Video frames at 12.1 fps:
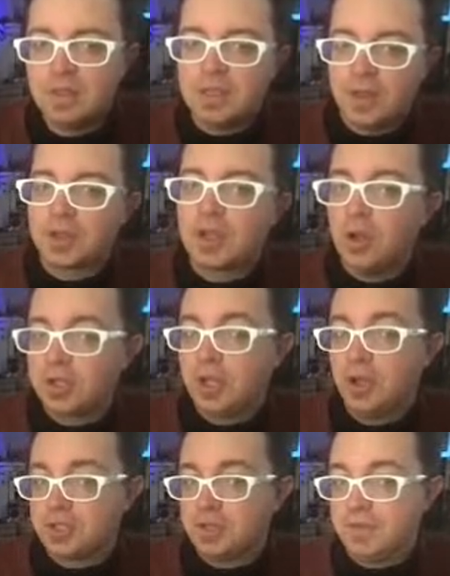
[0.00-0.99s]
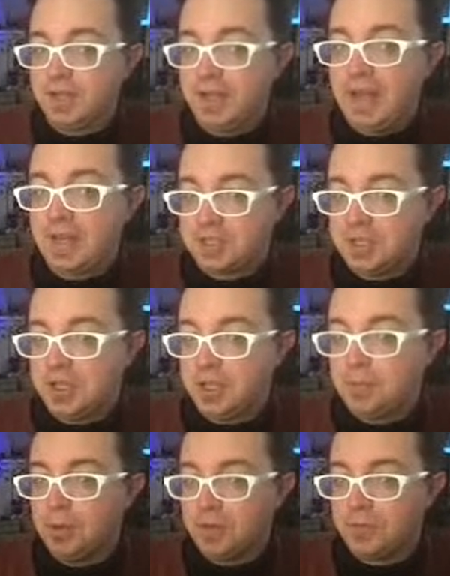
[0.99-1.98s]
Yeah, the Gold Coast event I
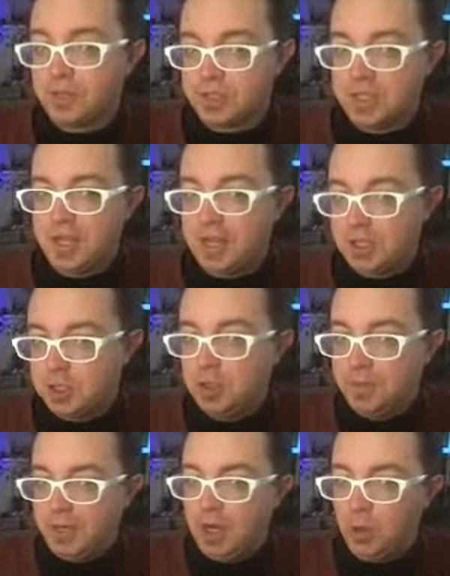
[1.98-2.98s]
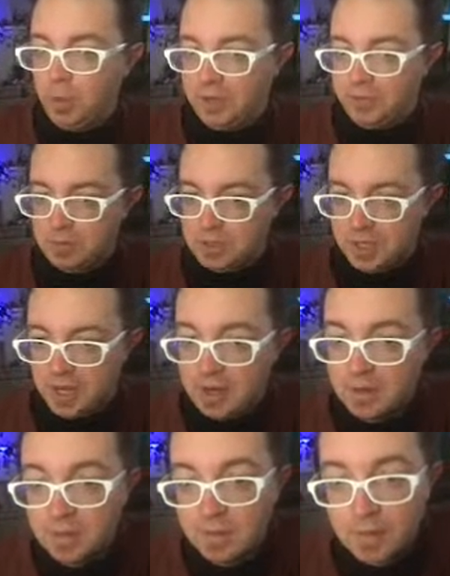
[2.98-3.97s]
accidentally put for today. It should be a week from today.
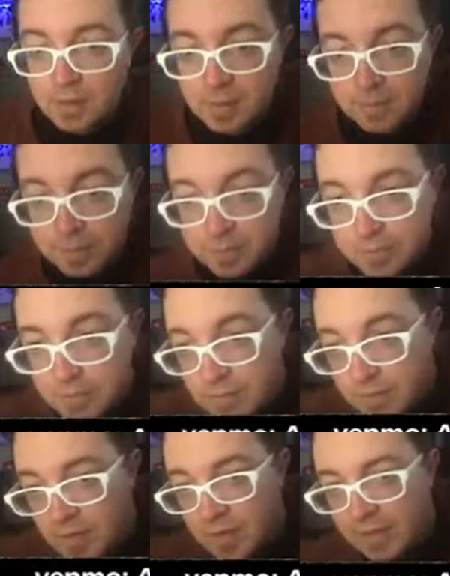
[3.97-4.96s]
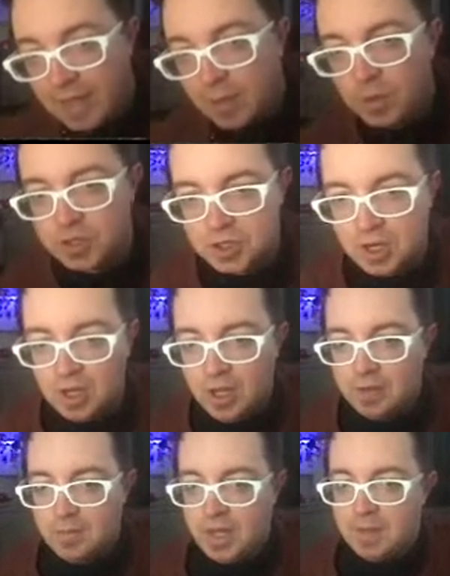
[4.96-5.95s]
That one's all
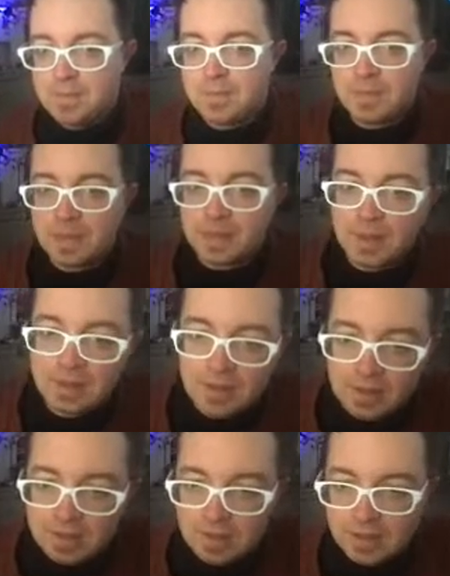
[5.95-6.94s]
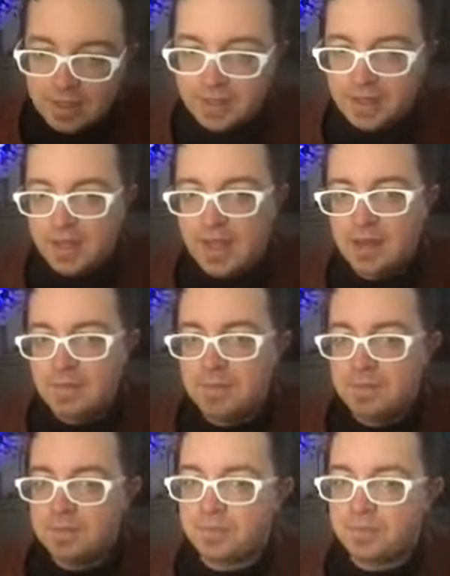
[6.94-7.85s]
on me. Hey, Diane.